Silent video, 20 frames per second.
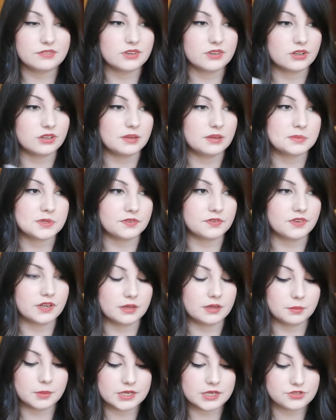if your lips are
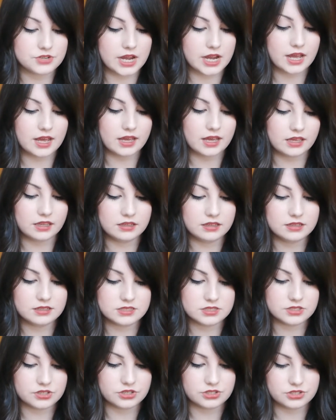feeling a bit dry,
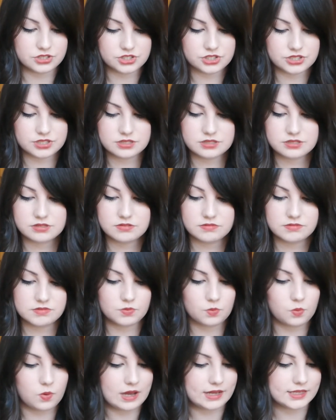it's good to just
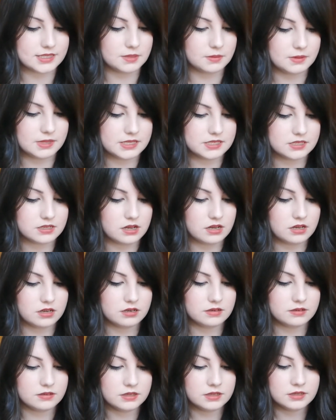whack some of this
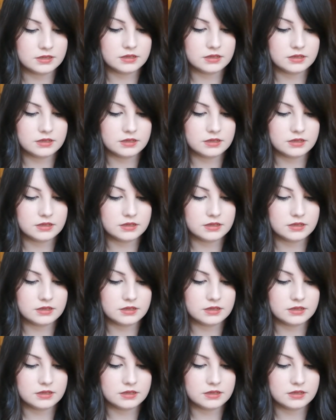on.